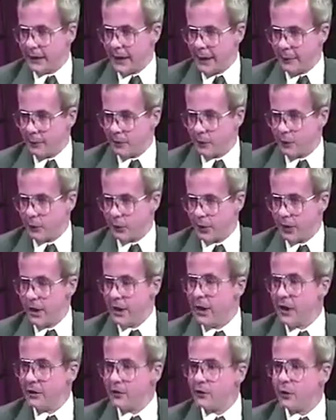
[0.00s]
laboratory.
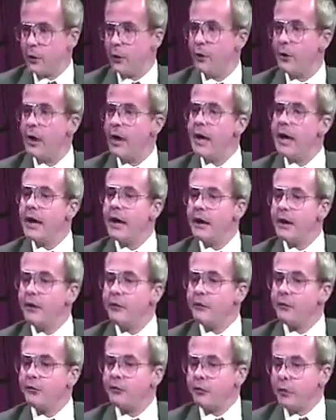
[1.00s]
So
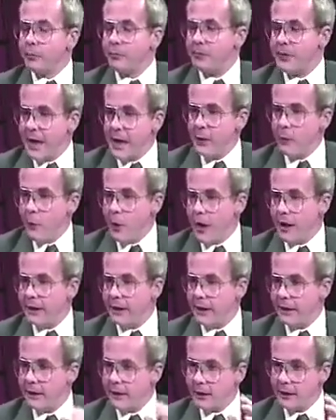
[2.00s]
from day
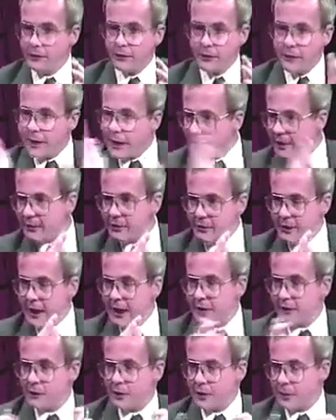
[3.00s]
one, the other
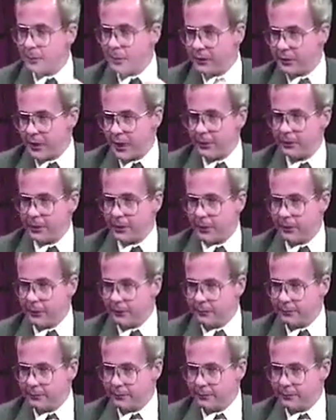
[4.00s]
side is going to be skeptical.